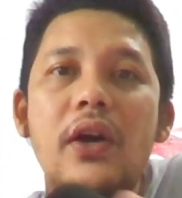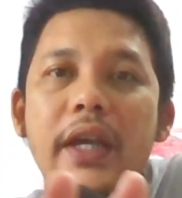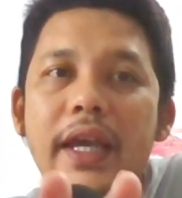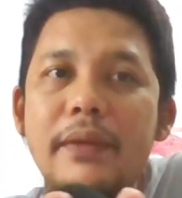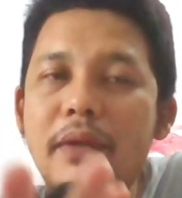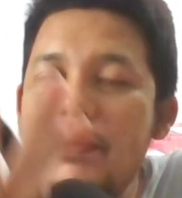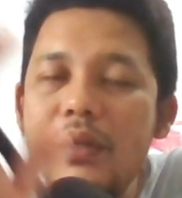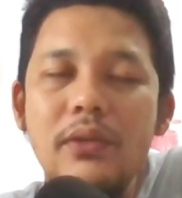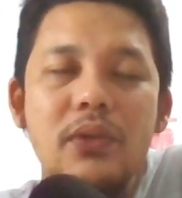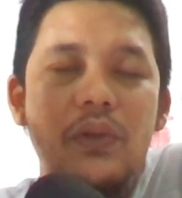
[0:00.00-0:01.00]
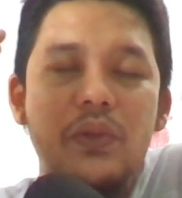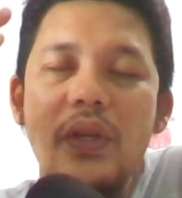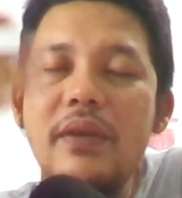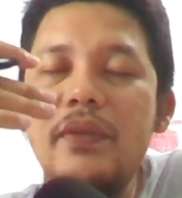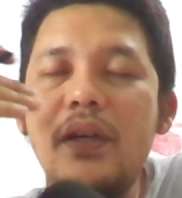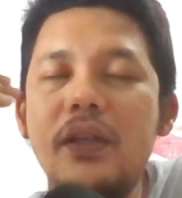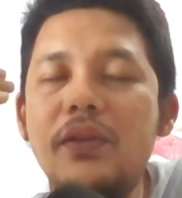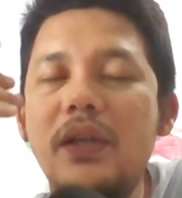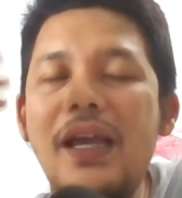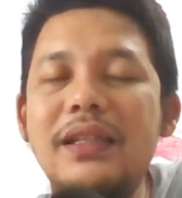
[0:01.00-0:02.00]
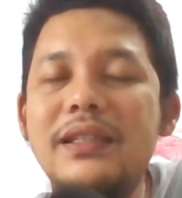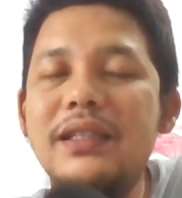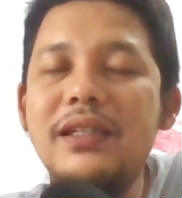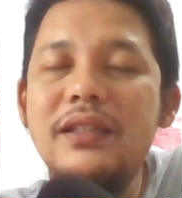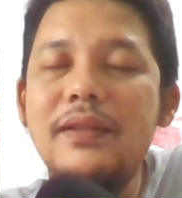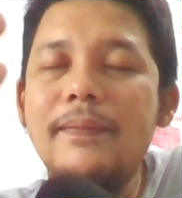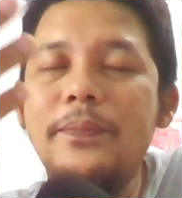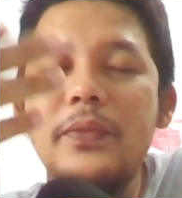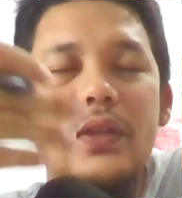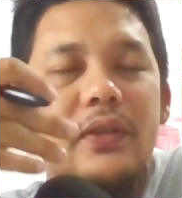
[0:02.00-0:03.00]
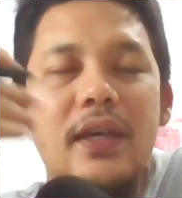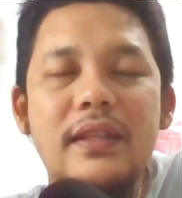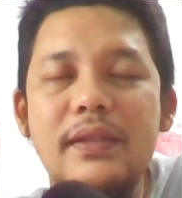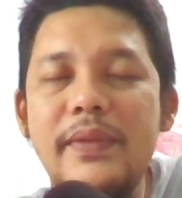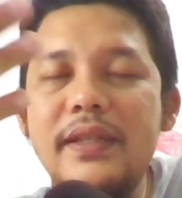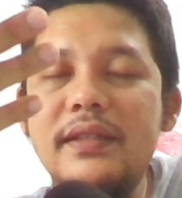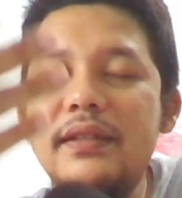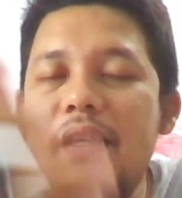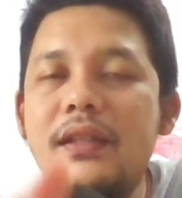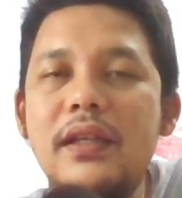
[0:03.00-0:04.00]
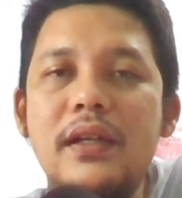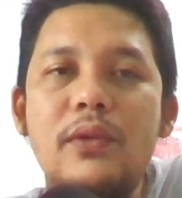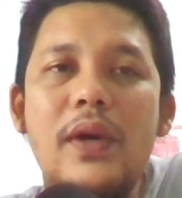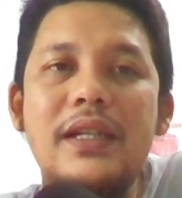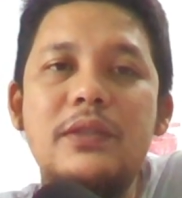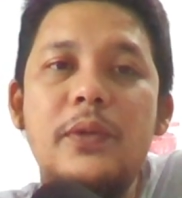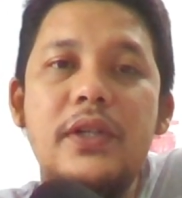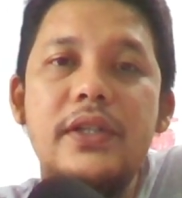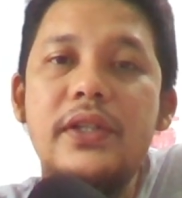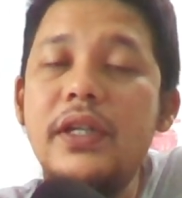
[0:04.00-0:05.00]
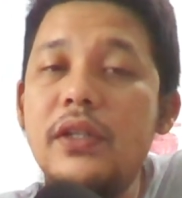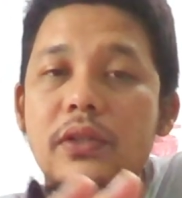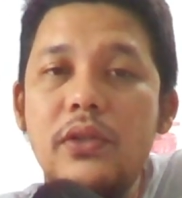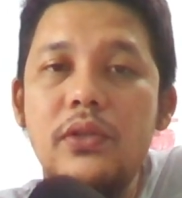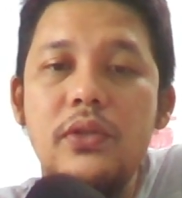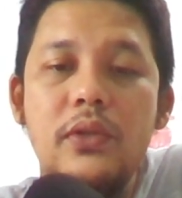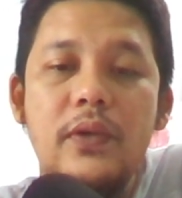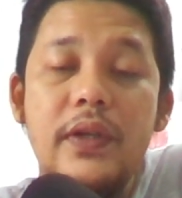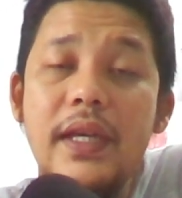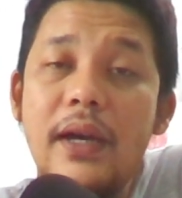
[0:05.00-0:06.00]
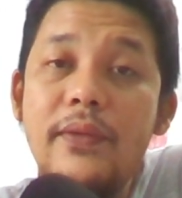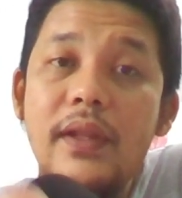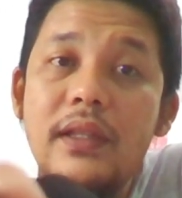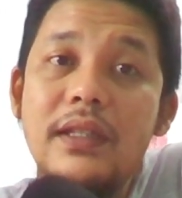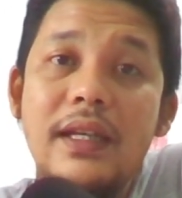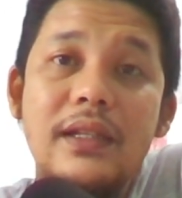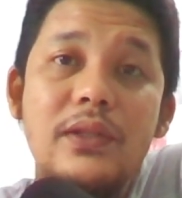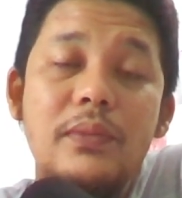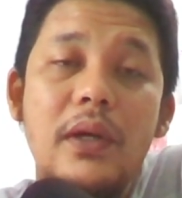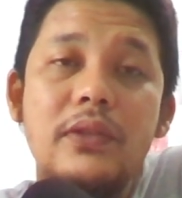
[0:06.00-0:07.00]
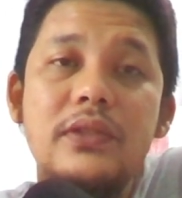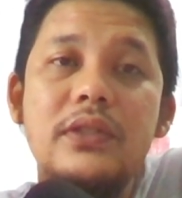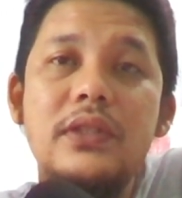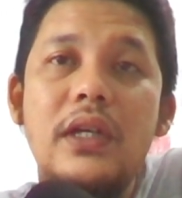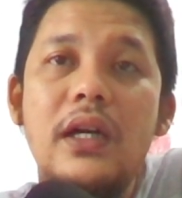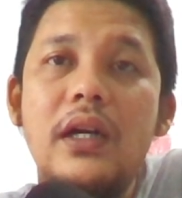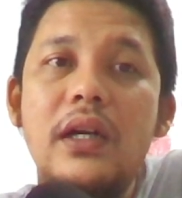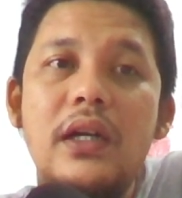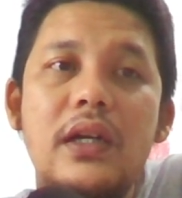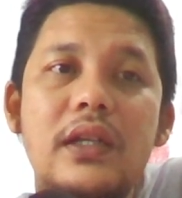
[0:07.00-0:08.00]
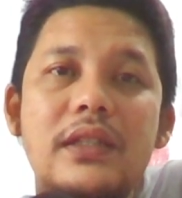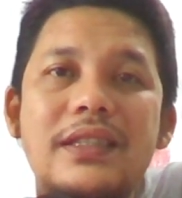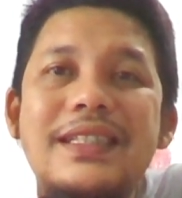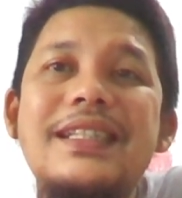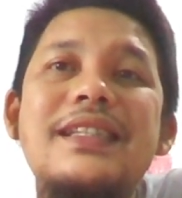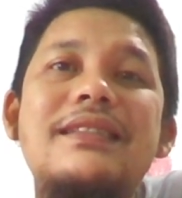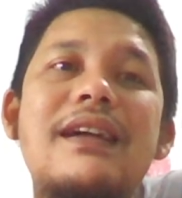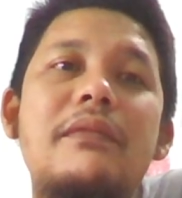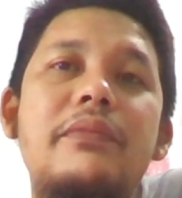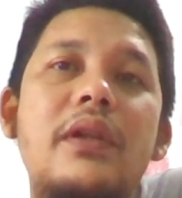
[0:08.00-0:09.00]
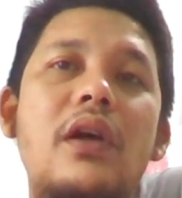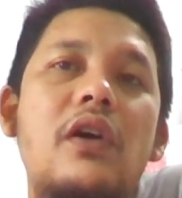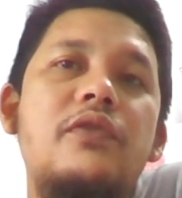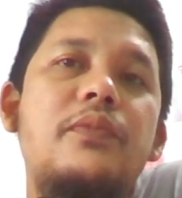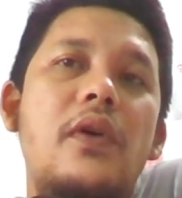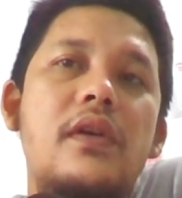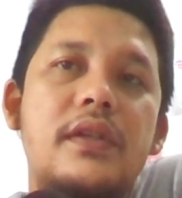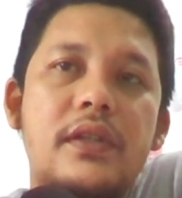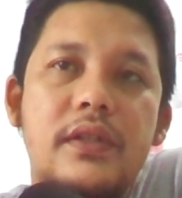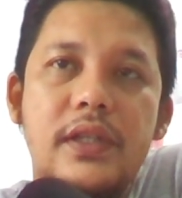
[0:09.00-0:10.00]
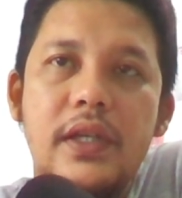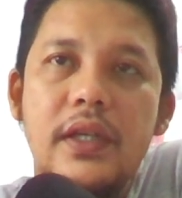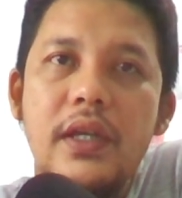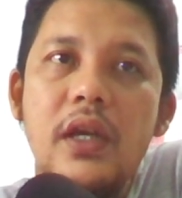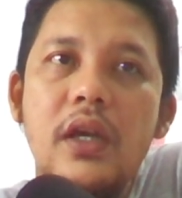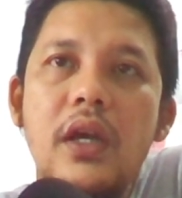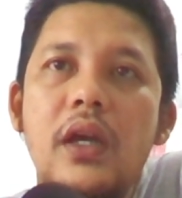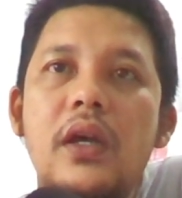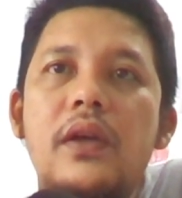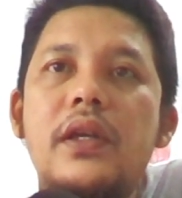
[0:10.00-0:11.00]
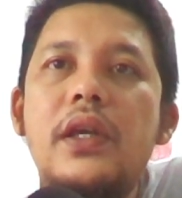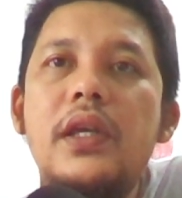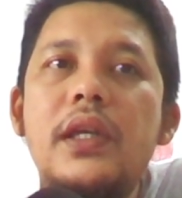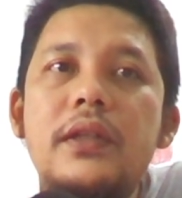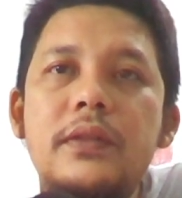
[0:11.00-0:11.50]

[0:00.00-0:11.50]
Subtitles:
Okay, maybe you never you can't imagine yet what is Pokeyoke. Don't worry, I will tell you about the example of Pokeyoke. Okay,